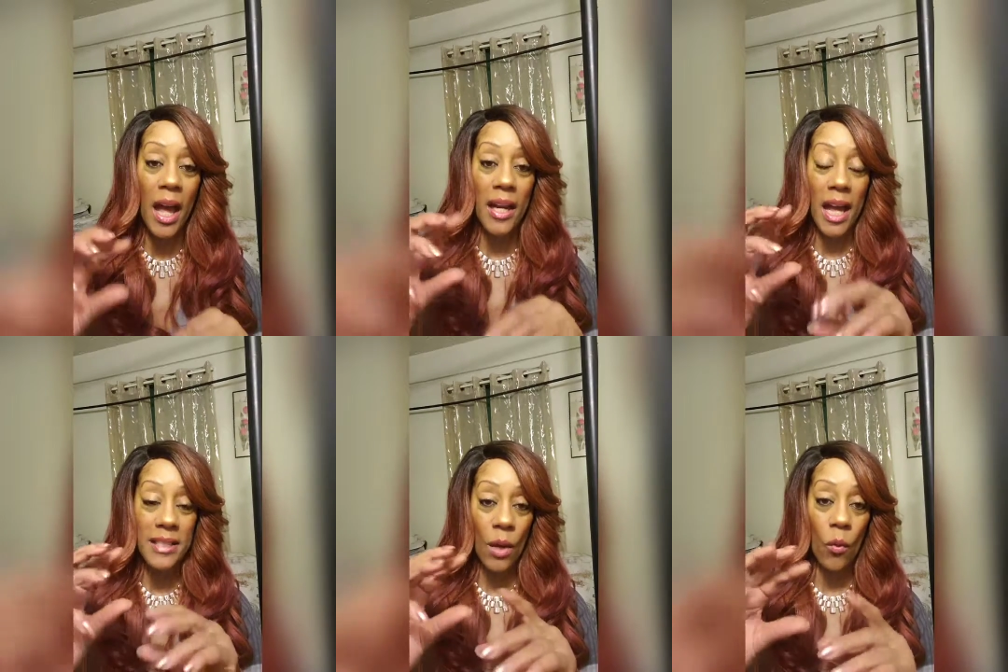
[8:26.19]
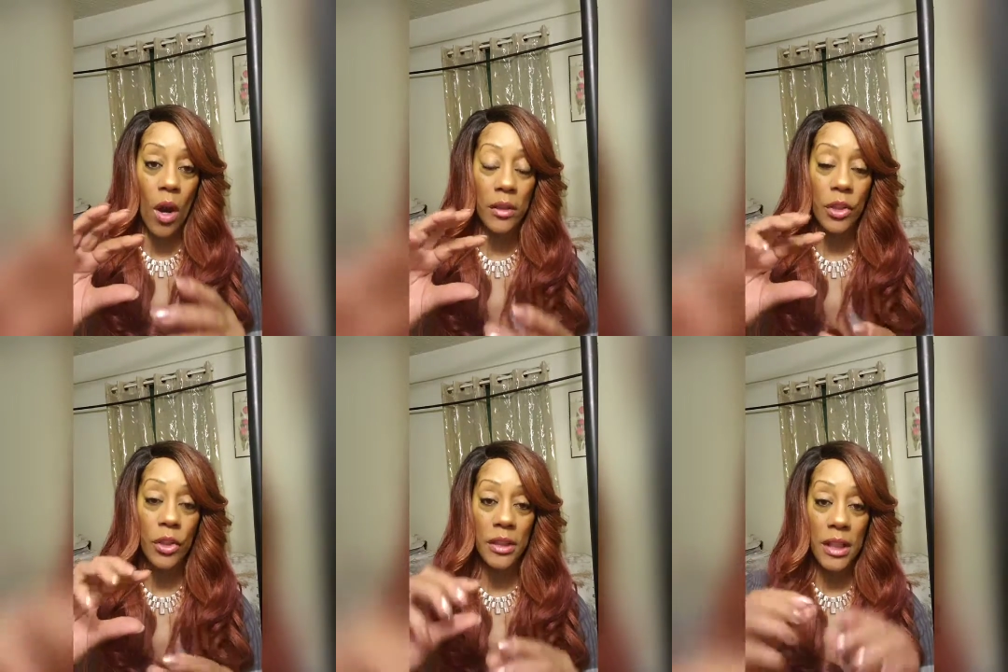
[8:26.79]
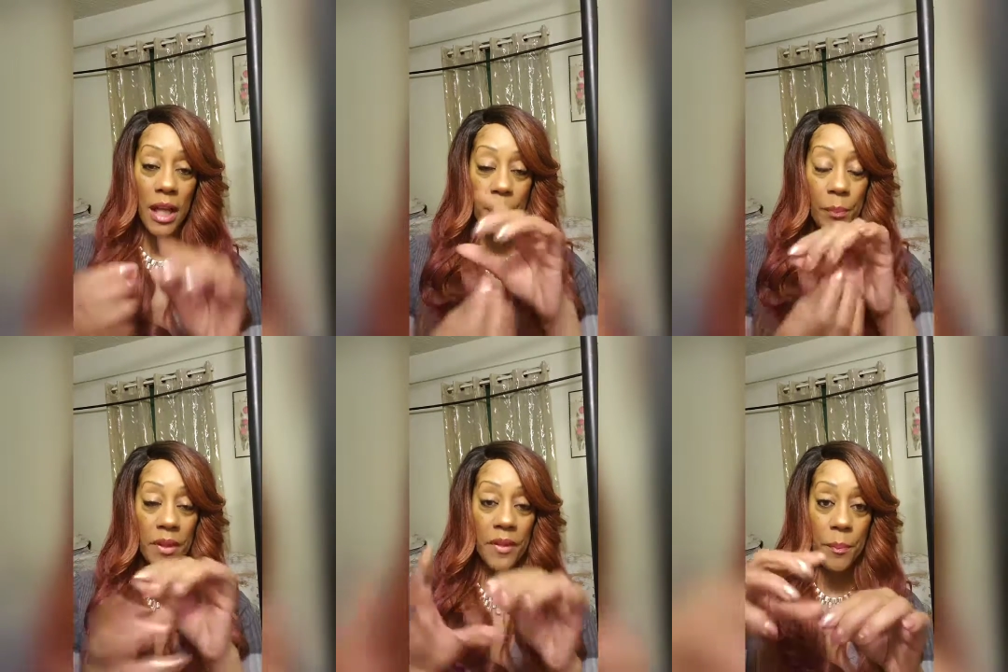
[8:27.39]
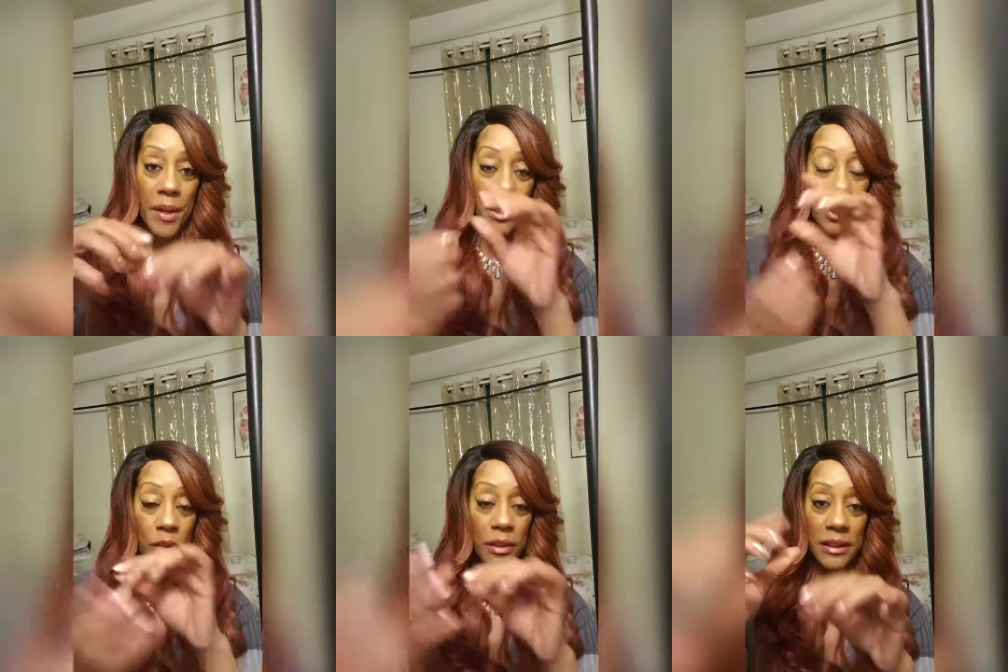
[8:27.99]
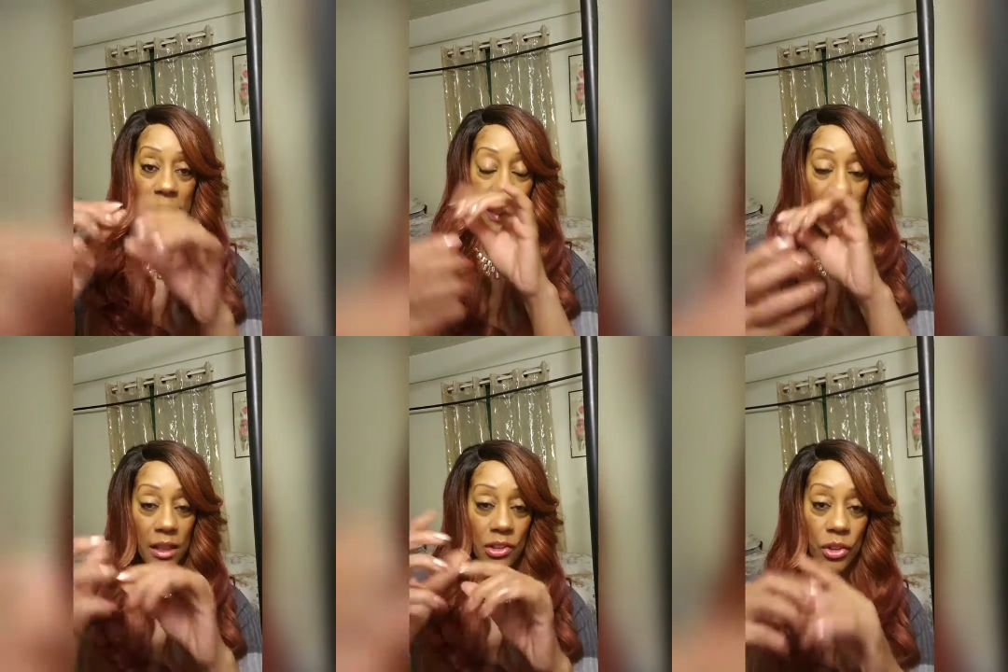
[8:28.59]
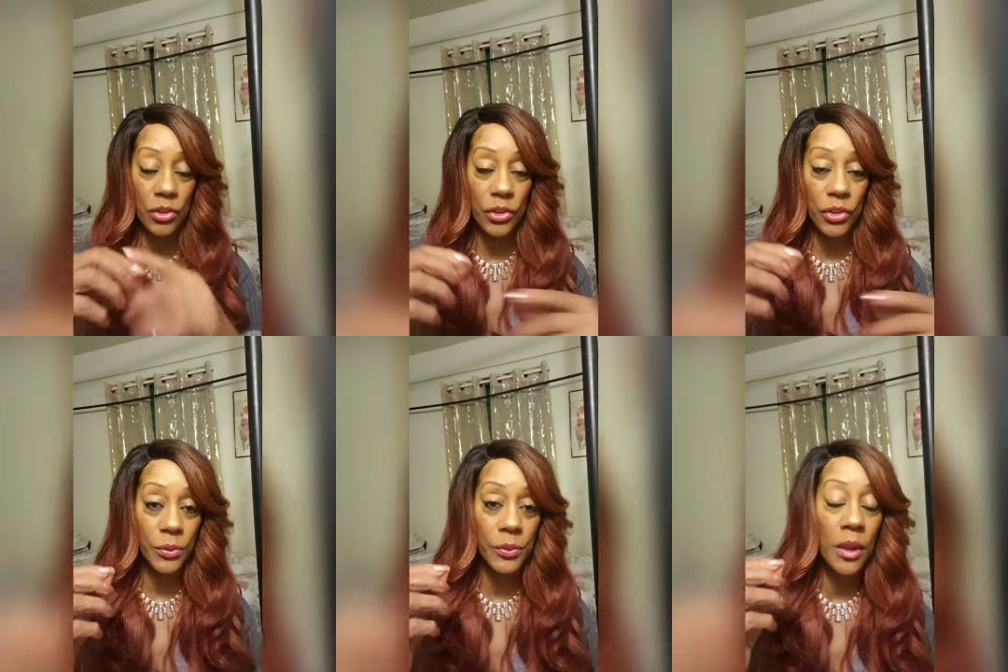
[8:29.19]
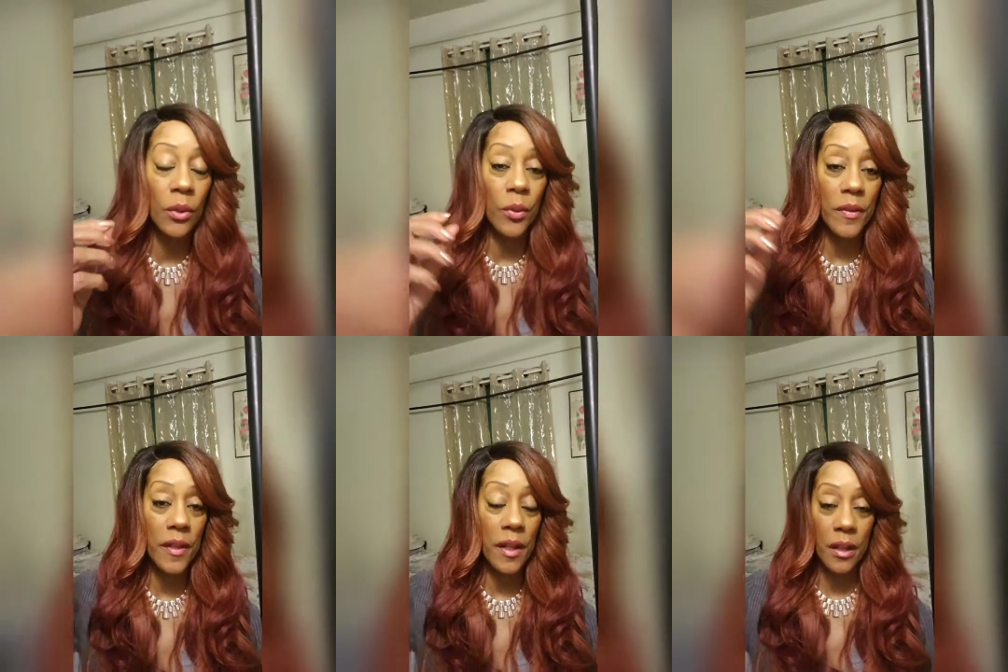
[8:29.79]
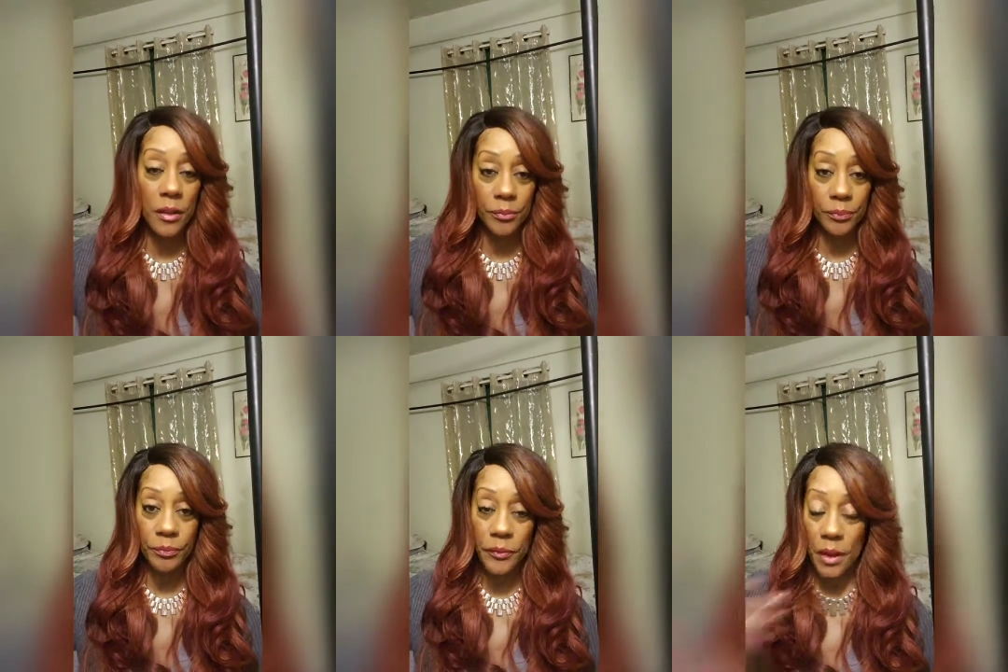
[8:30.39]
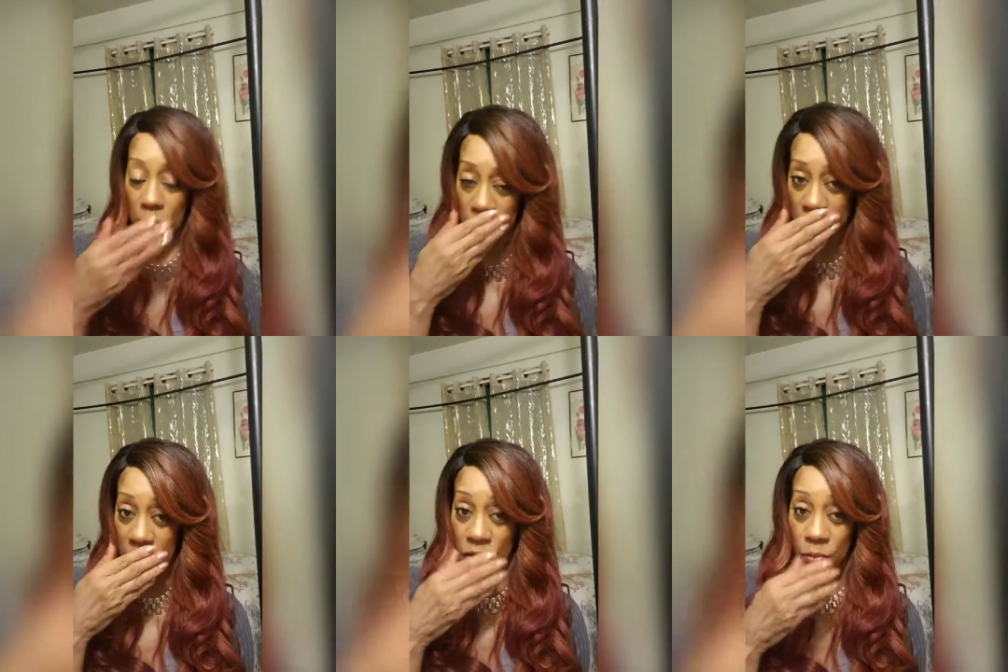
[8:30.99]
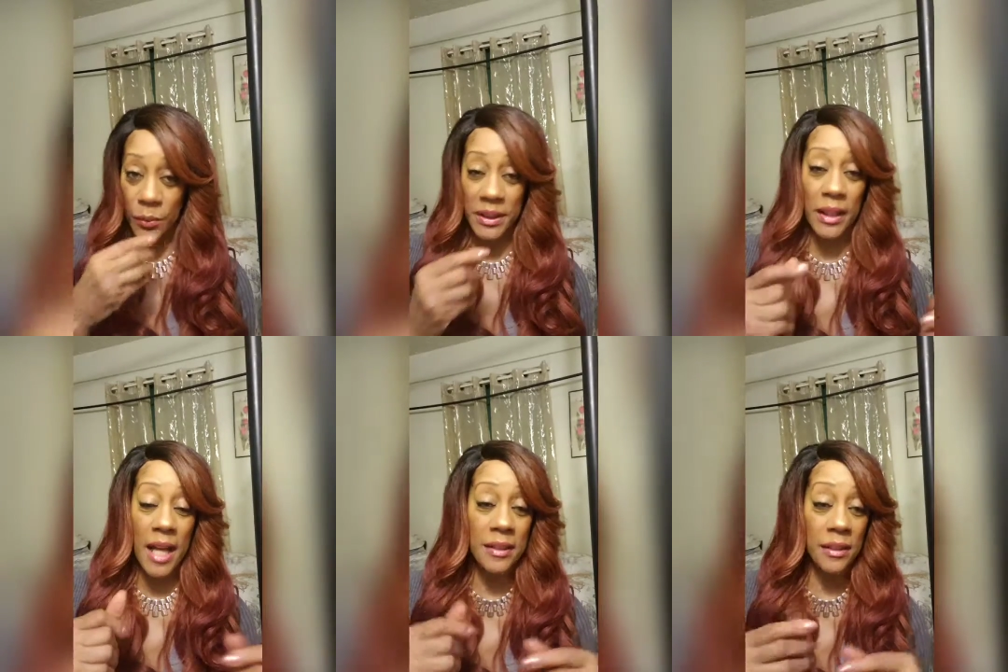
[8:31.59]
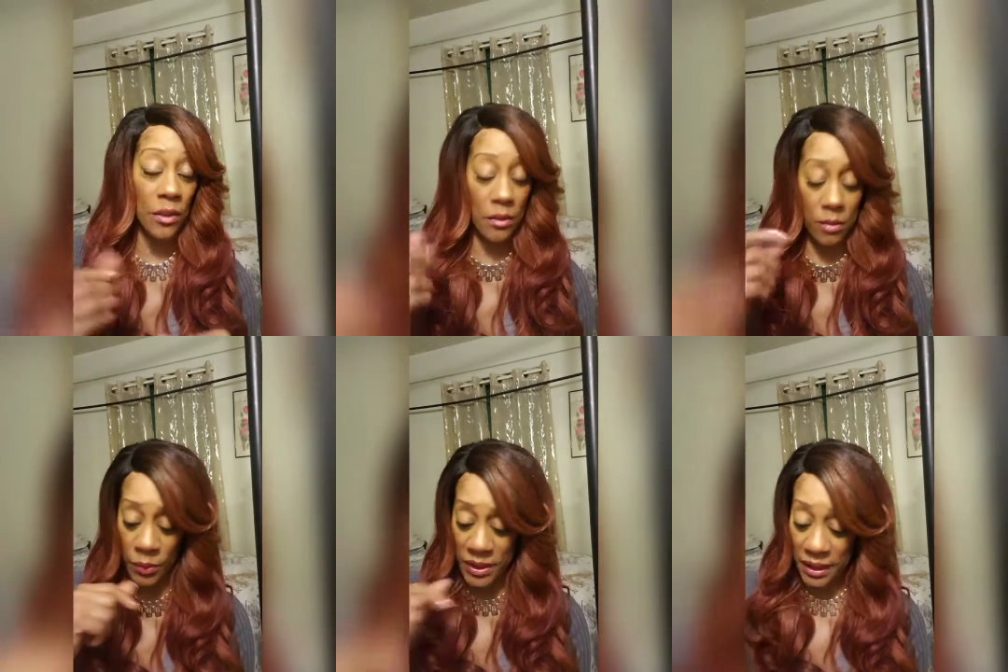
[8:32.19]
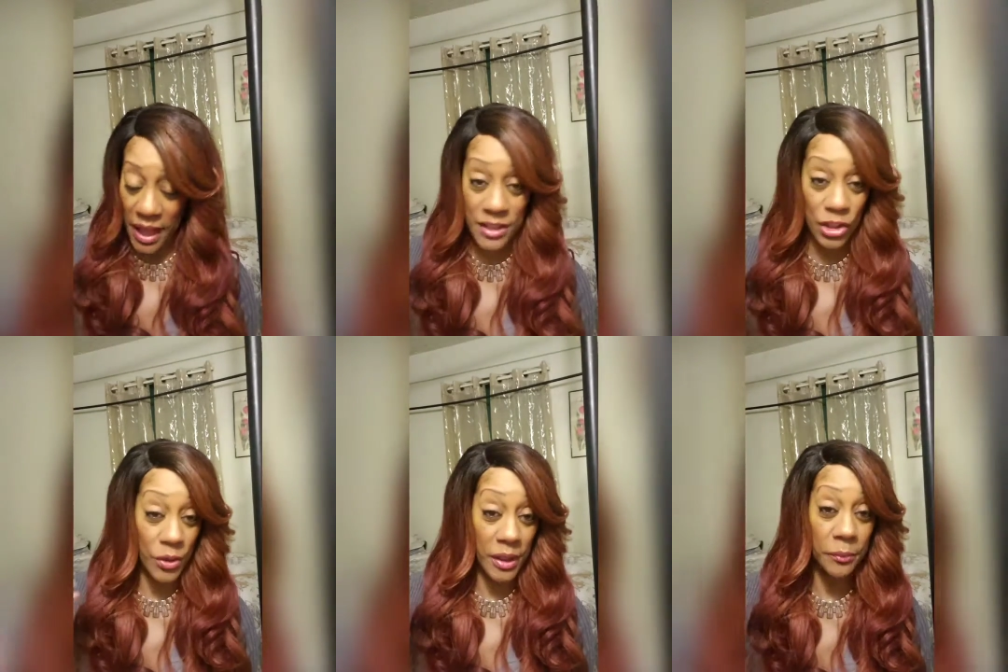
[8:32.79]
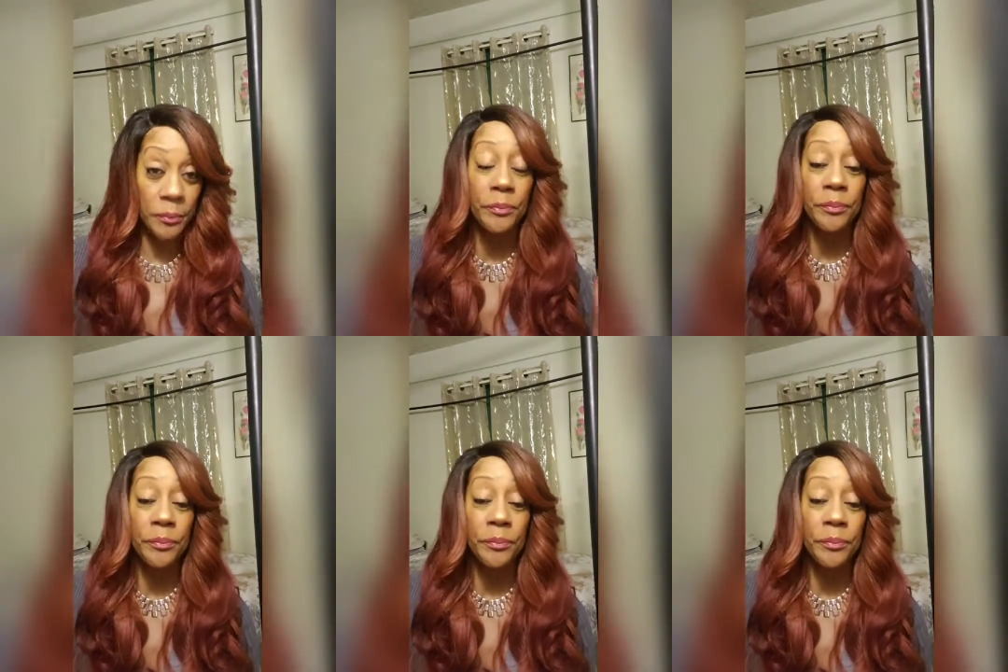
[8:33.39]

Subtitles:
and as I wand curled it, I put the pin curls in like I showed you with the excuse me, with the last the last unit.